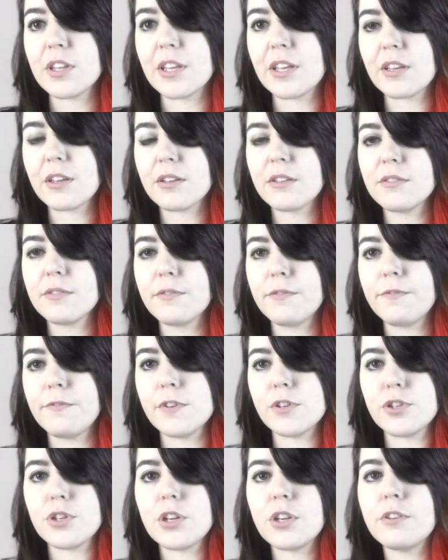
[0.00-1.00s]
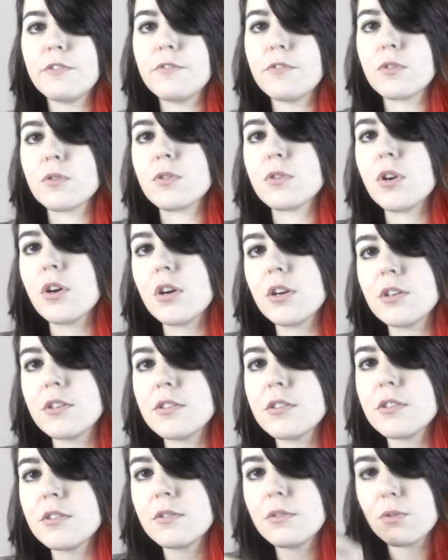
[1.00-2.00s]
like fishing for
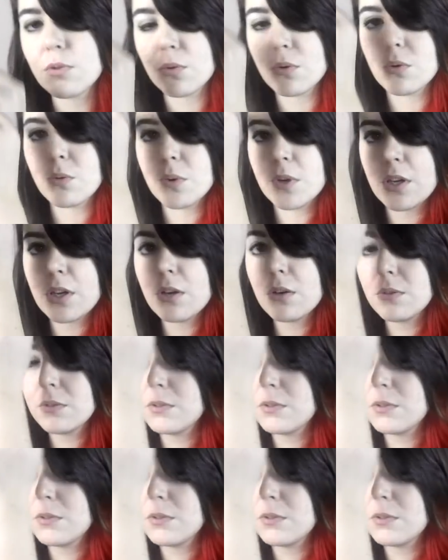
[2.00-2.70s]
stars through a window.